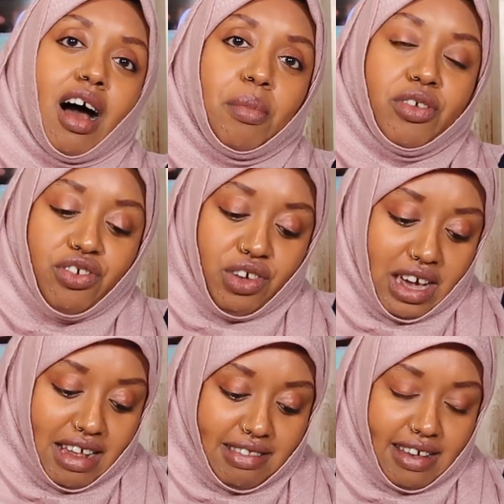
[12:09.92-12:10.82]
how much you
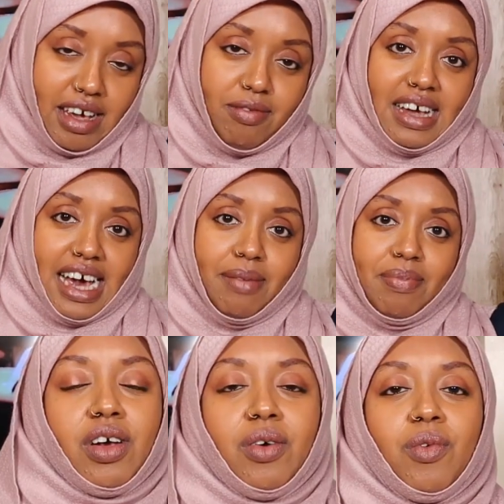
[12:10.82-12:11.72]
can save. Okay,
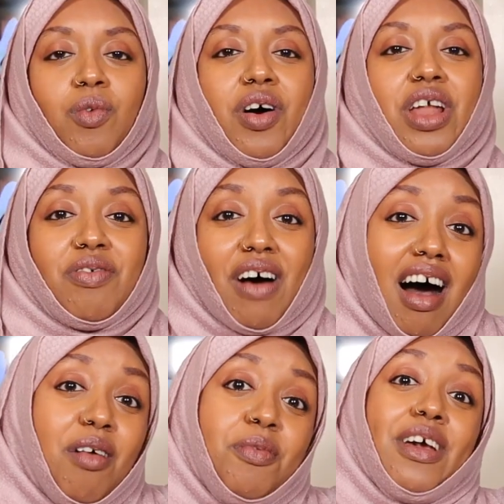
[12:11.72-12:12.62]
so one of
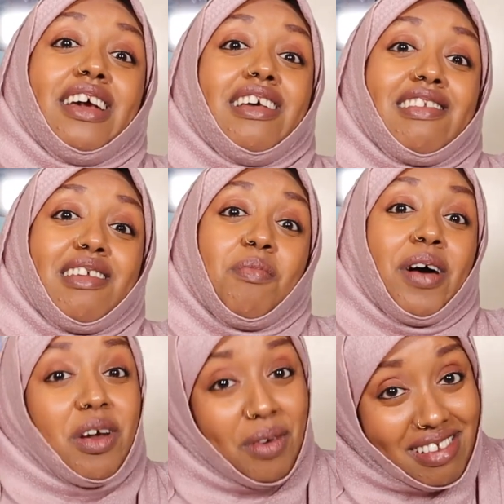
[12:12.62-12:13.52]
our biggest
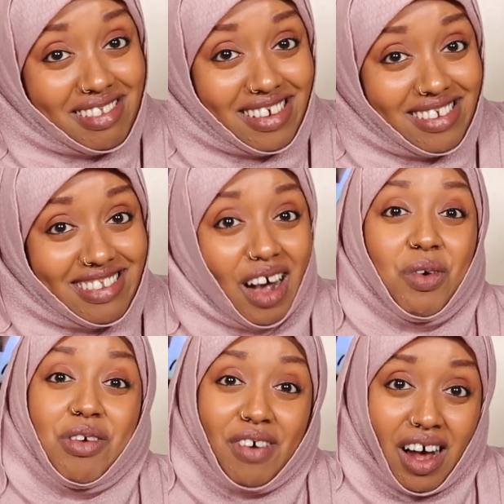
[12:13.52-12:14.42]
money wasters that
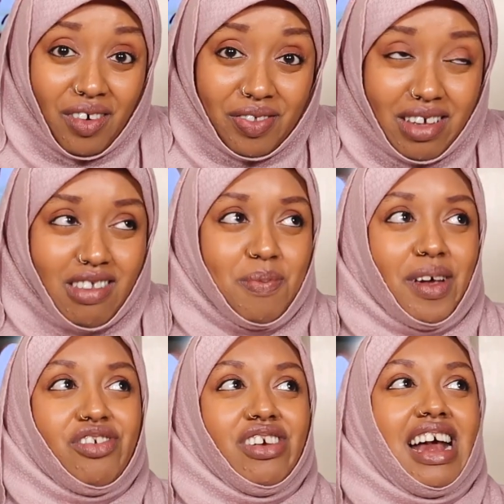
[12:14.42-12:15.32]
we found,
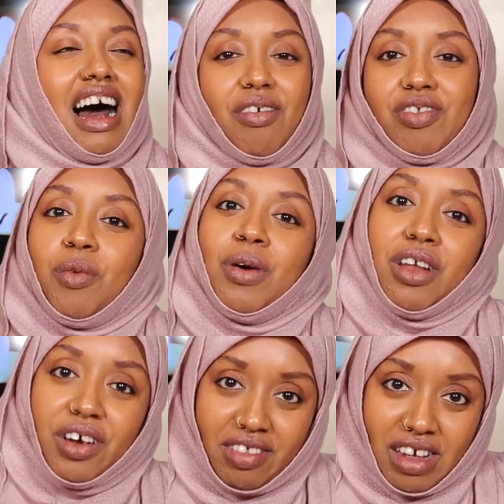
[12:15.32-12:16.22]
especially after we
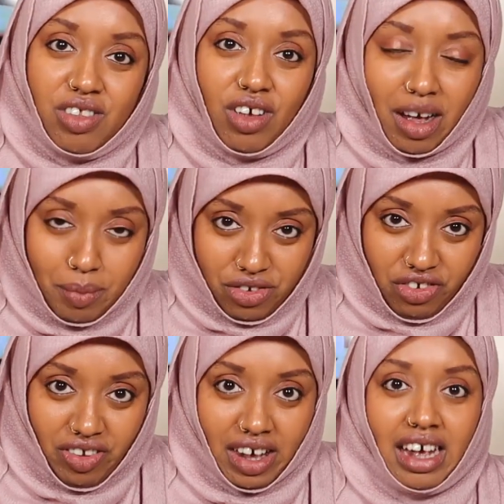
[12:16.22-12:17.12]
looked into our
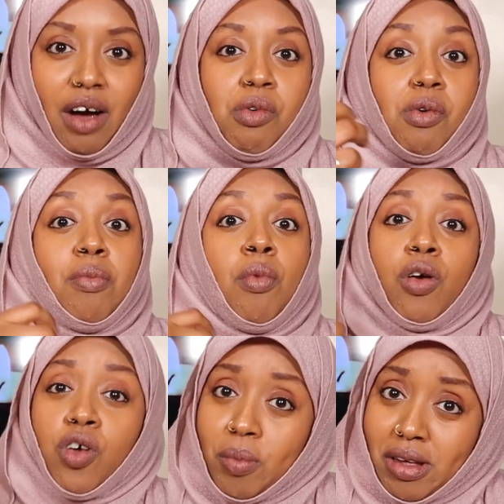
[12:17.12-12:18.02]
budgeting and we were
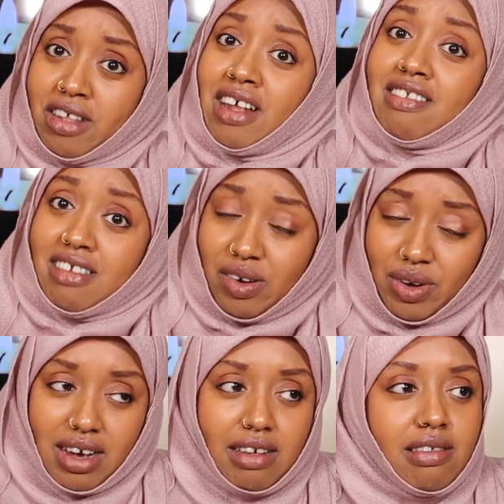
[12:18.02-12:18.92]
more committed and
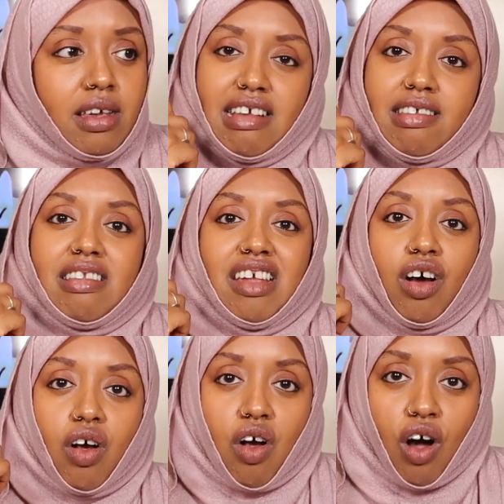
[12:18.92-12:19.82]
serious, is
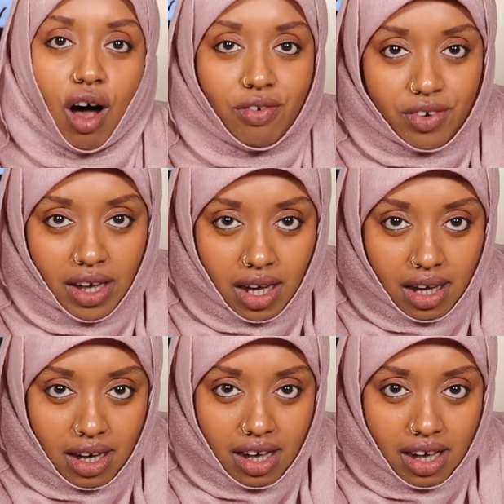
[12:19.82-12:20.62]
the coffee